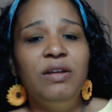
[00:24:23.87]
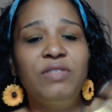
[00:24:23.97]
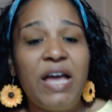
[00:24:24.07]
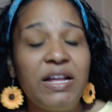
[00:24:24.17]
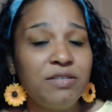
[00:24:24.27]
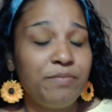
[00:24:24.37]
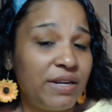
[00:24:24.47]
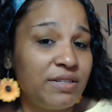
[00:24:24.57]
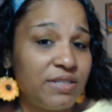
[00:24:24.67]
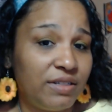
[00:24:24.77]
That's
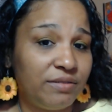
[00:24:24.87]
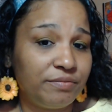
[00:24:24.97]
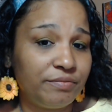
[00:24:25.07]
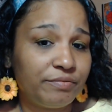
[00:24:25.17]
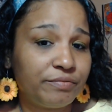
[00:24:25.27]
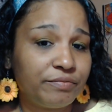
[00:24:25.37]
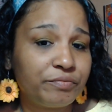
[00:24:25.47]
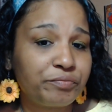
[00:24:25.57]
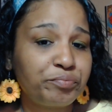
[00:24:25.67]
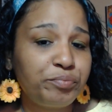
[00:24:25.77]
medicine.
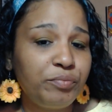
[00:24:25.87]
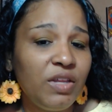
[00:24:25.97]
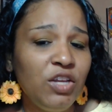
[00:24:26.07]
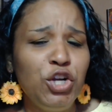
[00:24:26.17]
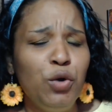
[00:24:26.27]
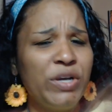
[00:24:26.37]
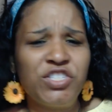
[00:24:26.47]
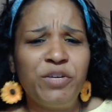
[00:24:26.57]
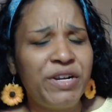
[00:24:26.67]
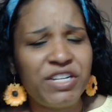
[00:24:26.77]

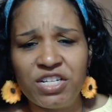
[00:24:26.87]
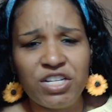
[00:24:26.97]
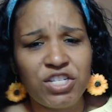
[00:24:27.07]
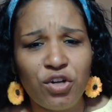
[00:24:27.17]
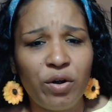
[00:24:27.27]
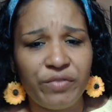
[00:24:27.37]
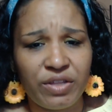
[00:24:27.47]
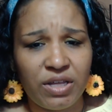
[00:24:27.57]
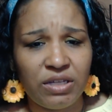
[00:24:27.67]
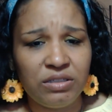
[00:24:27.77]
Western medicine doesn't know
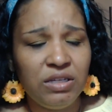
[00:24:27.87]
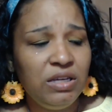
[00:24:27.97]
everything.